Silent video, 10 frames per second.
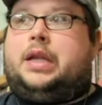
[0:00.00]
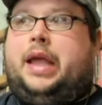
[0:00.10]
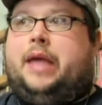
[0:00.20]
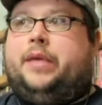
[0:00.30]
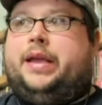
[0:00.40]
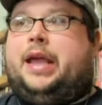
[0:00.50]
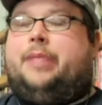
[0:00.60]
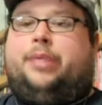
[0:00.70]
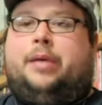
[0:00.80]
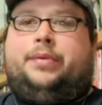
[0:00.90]
we can
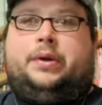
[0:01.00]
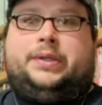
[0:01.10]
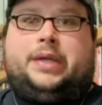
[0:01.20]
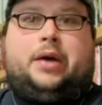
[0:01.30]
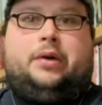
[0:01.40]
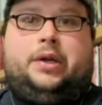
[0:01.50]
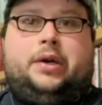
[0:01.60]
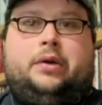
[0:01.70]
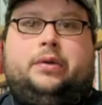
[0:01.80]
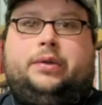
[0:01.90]
pump those out,
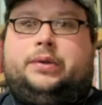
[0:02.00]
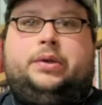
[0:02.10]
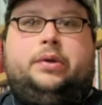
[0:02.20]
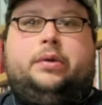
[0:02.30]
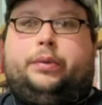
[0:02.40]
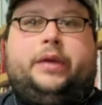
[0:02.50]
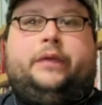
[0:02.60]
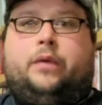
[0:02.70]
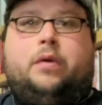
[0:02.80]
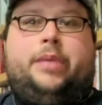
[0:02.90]
the 2, 3,
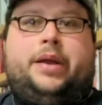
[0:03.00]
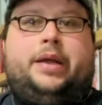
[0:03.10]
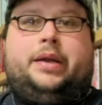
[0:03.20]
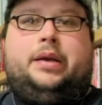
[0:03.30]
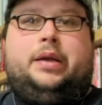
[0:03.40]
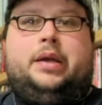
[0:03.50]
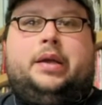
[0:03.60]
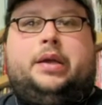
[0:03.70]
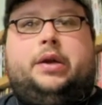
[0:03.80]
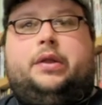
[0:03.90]
4 minute,
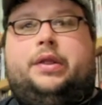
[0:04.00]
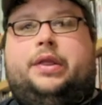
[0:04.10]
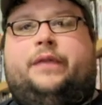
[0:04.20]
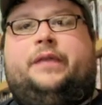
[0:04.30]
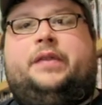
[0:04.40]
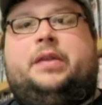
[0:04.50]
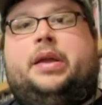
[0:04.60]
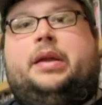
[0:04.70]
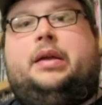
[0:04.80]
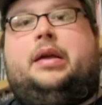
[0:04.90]
then the
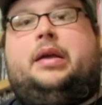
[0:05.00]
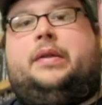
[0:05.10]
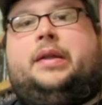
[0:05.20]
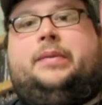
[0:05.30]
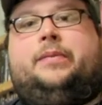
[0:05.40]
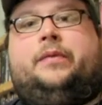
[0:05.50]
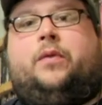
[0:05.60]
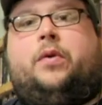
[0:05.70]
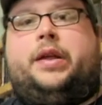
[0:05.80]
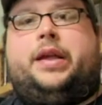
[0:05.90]
50-minute, like
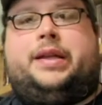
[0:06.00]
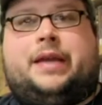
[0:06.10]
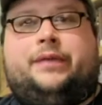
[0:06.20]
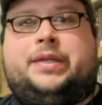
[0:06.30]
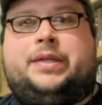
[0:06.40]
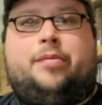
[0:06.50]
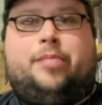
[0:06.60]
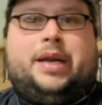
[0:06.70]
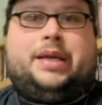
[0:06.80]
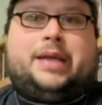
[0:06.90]
48s have
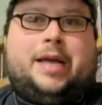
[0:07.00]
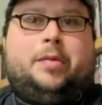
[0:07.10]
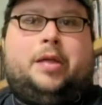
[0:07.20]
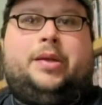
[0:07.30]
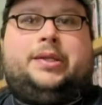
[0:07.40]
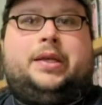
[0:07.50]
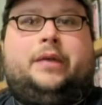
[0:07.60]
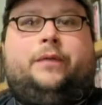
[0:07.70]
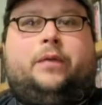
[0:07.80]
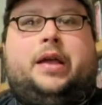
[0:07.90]
7-minute time limits,
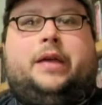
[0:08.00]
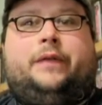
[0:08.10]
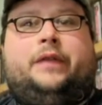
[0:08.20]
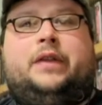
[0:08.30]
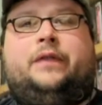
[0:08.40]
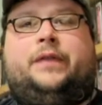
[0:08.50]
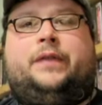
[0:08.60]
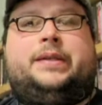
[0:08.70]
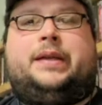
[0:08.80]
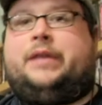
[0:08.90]

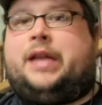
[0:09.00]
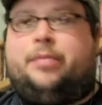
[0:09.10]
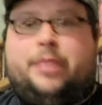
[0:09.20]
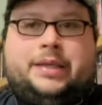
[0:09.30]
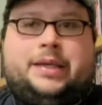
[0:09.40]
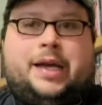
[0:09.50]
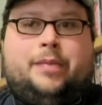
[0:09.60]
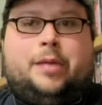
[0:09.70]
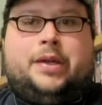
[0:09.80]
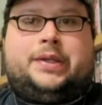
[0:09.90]
50/50s have 10-minute time
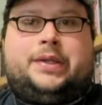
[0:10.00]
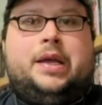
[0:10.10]
limits.